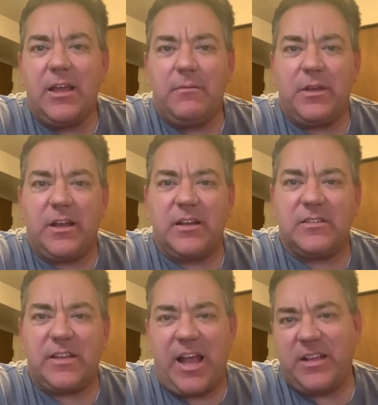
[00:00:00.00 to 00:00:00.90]
because
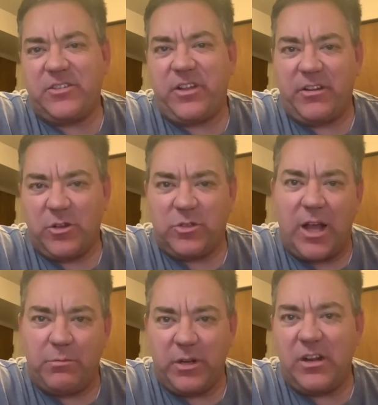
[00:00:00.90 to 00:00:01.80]
it has
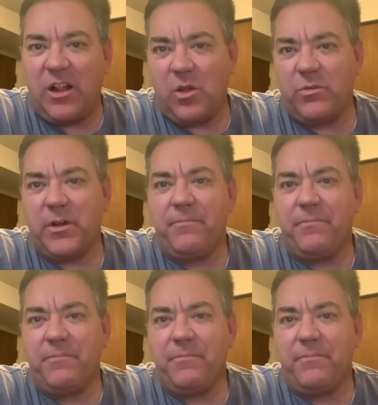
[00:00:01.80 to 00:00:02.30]
stereotype written all over it.